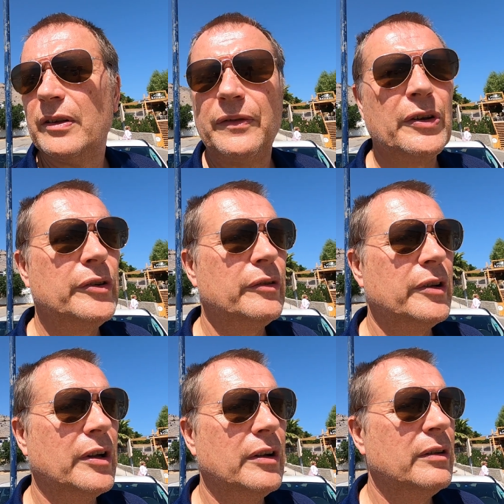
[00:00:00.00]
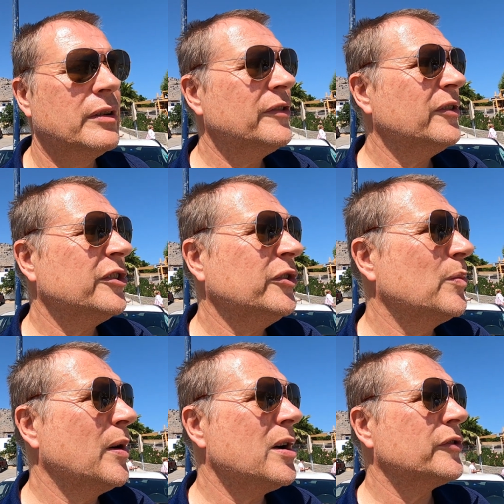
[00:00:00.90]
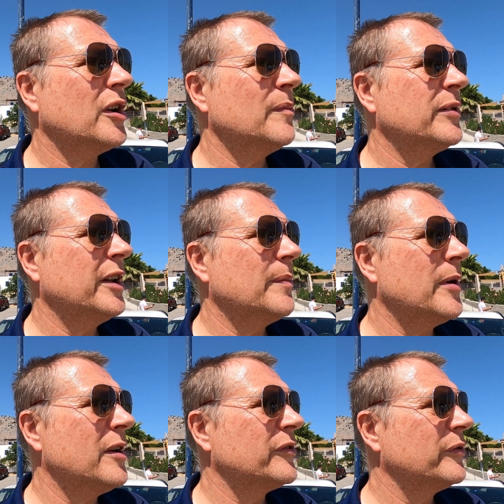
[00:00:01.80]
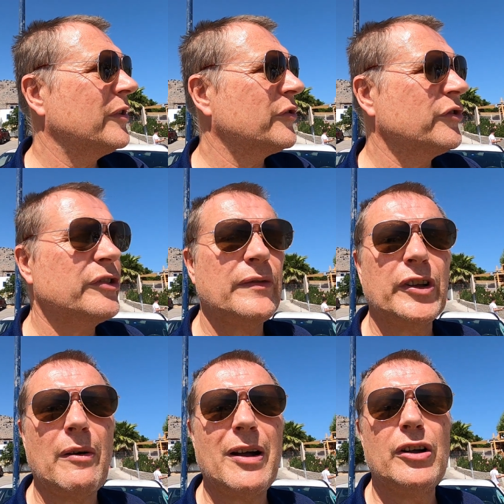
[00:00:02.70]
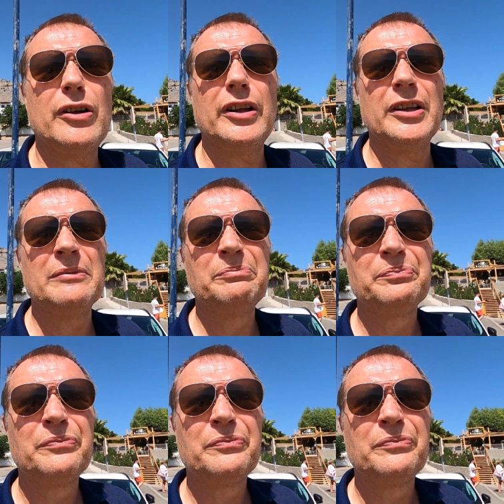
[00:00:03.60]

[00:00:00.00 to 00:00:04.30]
If you're, you know, there's still bars open, plenty of bars in the restaurants. You just have to go out early,